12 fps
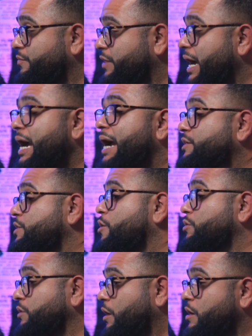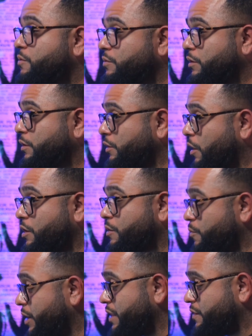that actually goes a longer
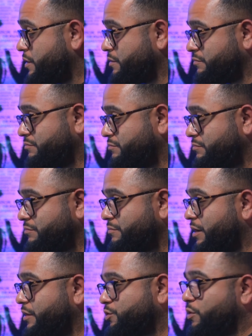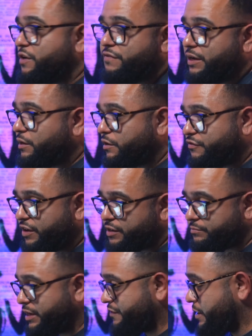way than a $25
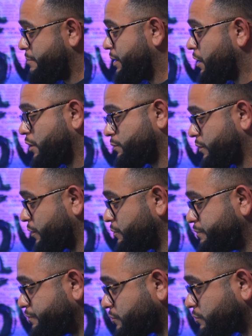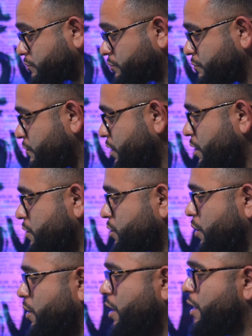fade, if I'm being honest with you.
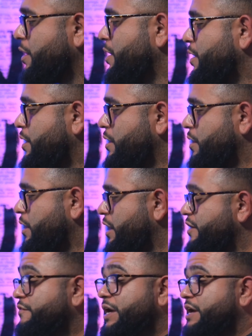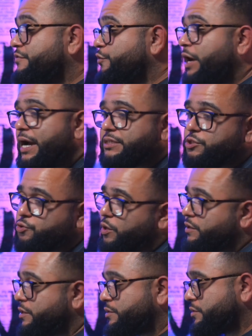So if you guys
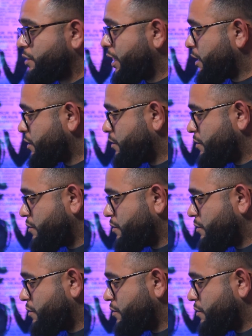enjoyed this, like,